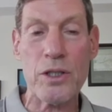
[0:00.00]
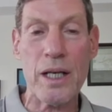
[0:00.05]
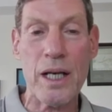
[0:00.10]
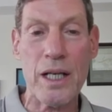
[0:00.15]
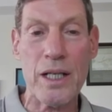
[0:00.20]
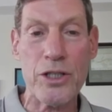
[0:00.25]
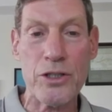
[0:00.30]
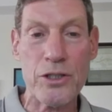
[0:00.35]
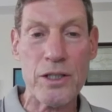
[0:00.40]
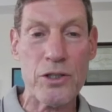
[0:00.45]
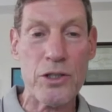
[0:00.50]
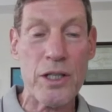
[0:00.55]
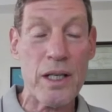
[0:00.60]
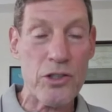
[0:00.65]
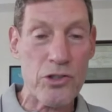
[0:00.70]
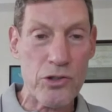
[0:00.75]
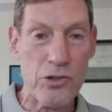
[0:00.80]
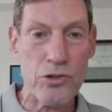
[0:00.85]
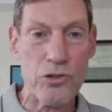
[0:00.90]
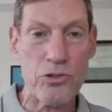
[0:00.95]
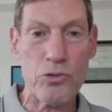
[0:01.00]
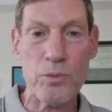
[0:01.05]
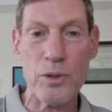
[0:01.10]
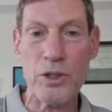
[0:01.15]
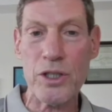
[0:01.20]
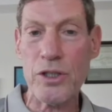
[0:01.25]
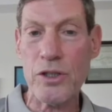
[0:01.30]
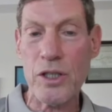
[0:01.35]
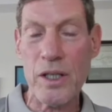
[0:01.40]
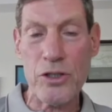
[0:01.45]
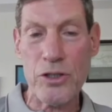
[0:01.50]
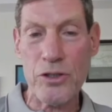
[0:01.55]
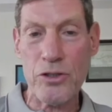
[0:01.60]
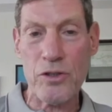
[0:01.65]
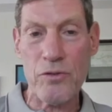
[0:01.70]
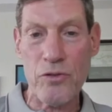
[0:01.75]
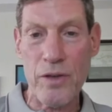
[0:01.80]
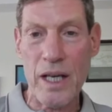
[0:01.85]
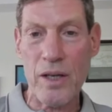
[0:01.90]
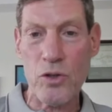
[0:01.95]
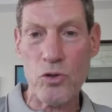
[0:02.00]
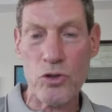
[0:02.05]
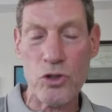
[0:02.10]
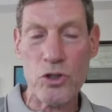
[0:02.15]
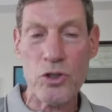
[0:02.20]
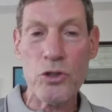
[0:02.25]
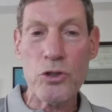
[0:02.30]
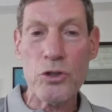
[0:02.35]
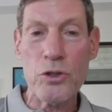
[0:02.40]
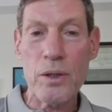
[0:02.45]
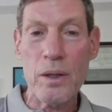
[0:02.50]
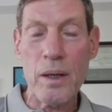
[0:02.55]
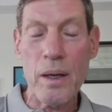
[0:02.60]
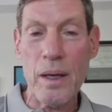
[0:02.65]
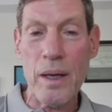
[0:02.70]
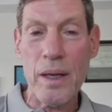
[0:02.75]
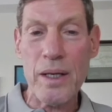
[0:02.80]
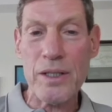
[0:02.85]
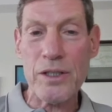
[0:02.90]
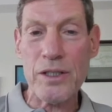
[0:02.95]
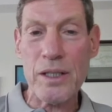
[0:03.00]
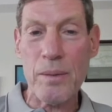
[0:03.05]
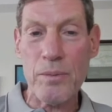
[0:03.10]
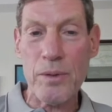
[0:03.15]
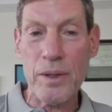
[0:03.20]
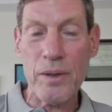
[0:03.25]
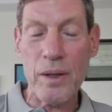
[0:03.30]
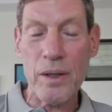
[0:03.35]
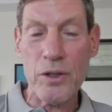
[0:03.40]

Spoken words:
lands, and deserts, speaking dozens of languages, is something that